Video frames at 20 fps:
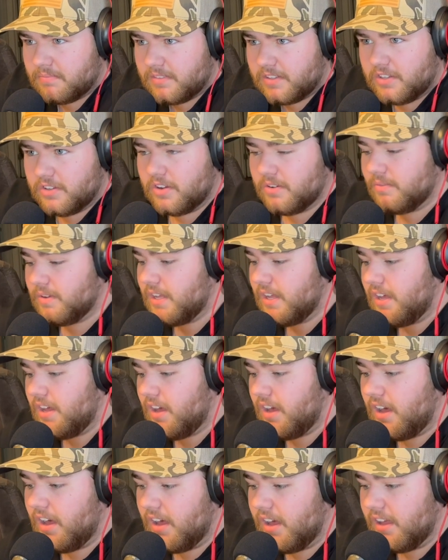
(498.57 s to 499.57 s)

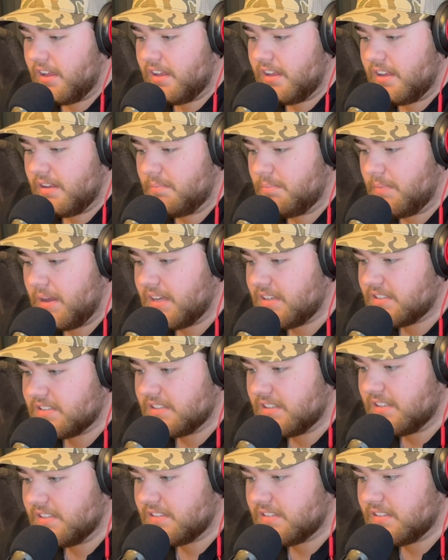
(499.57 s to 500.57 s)
It makes
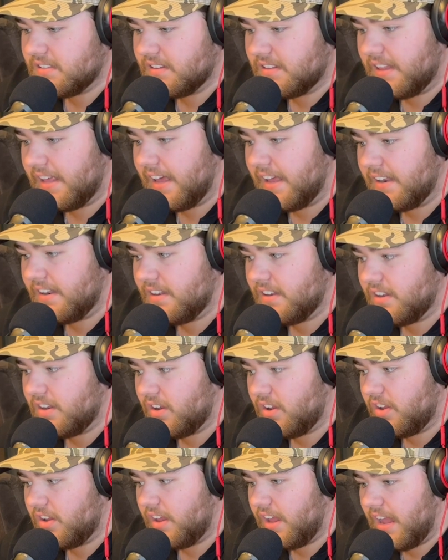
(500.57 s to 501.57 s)
sense that
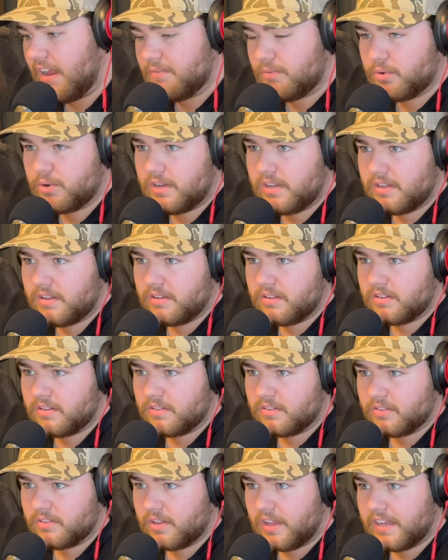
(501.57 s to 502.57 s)
every
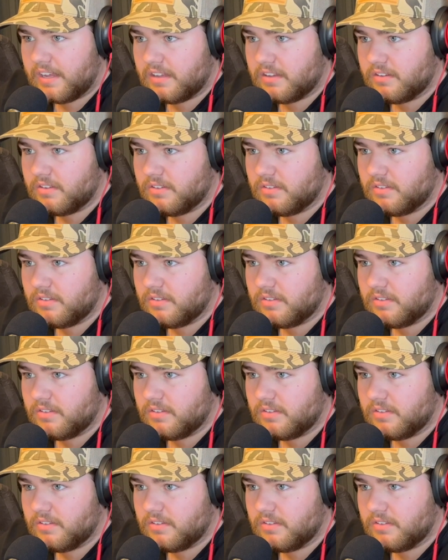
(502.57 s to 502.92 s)
like